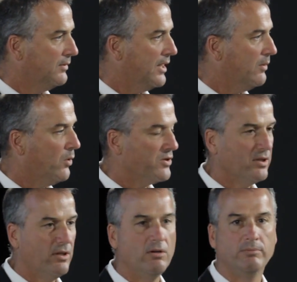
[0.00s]
And it
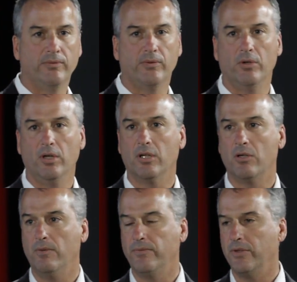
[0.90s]
wasn't long before her
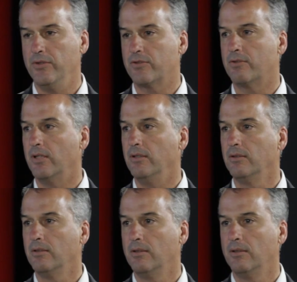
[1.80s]
confidence grew.
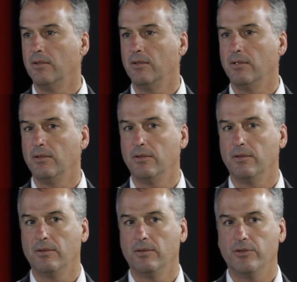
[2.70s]

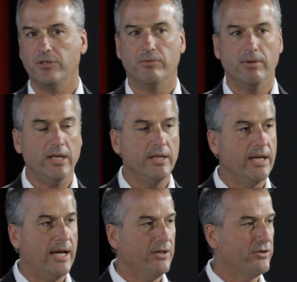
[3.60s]
She
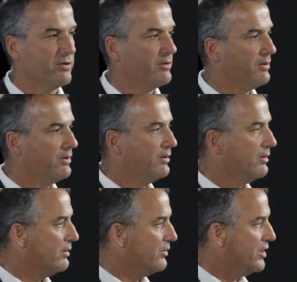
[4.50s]
re-engaged,
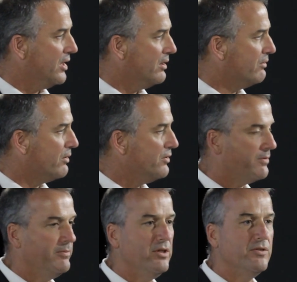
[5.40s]
she grew
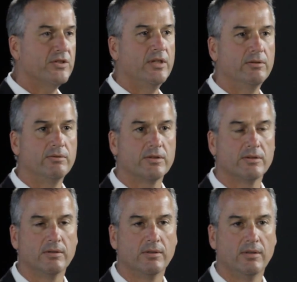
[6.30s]
some new skills,
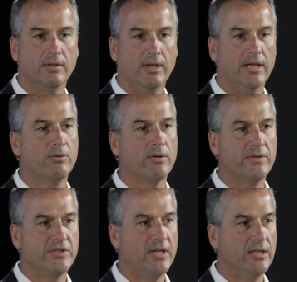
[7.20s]
and all of a
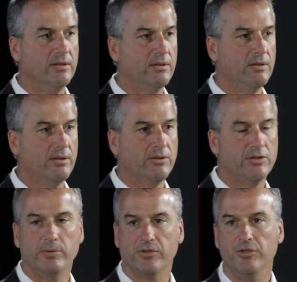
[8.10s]
sudden,
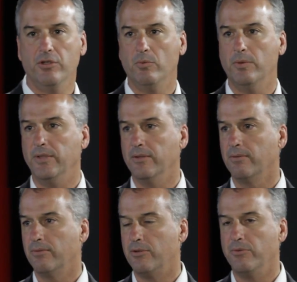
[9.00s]
she was a new woman.
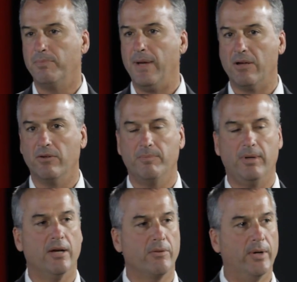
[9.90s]
She was back on the
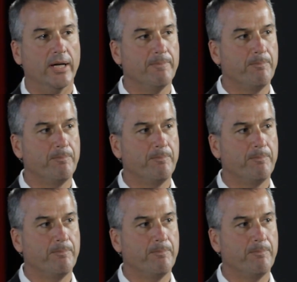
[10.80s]
pathway.